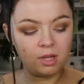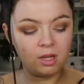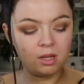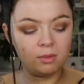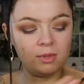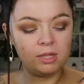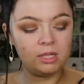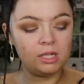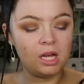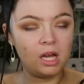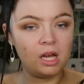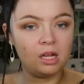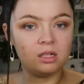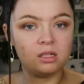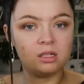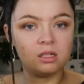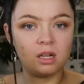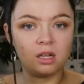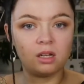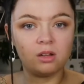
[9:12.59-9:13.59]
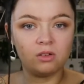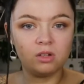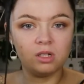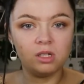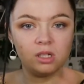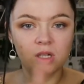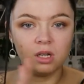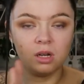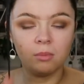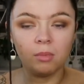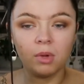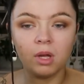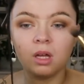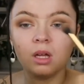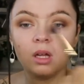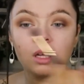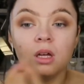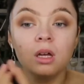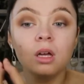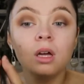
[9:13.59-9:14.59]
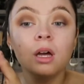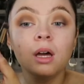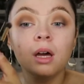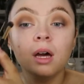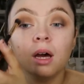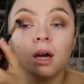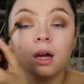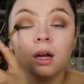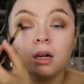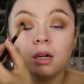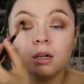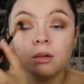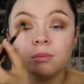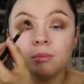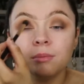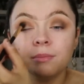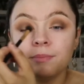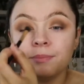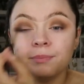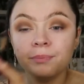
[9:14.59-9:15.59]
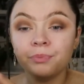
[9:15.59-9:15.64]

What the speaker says: And my tan is like creasing in my arm.